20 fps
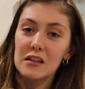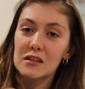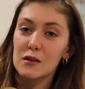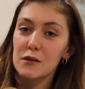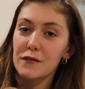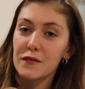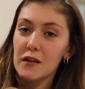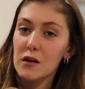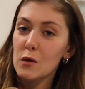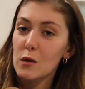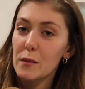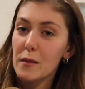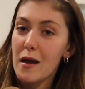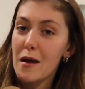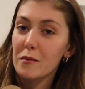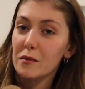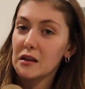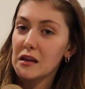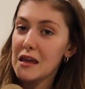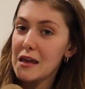that Sophia will be
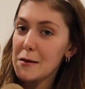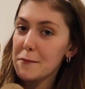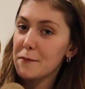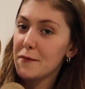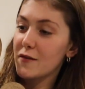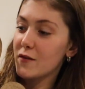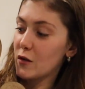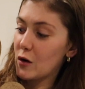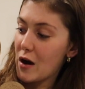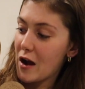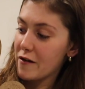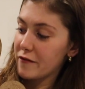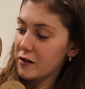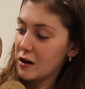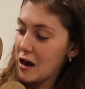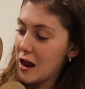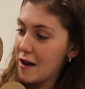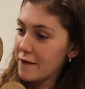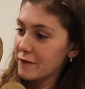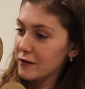able to keep forever
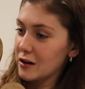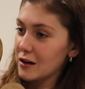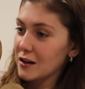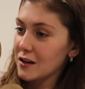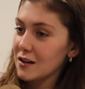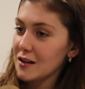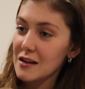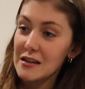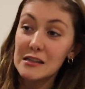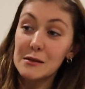and ever.